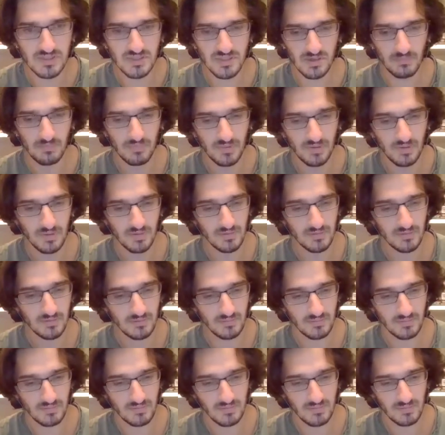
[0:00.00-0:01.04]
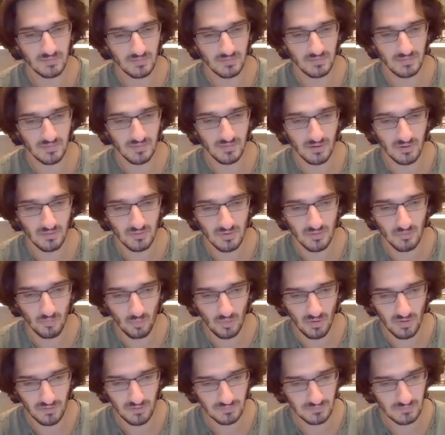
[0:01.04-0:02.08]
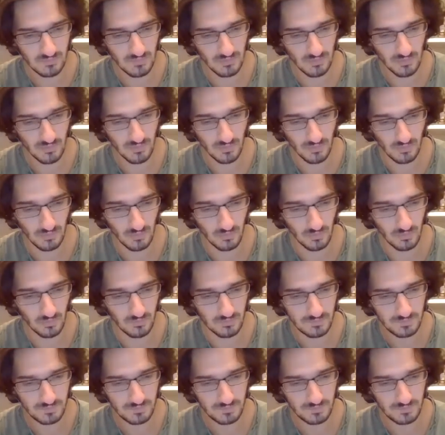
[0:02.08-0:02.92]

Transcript: something, you want to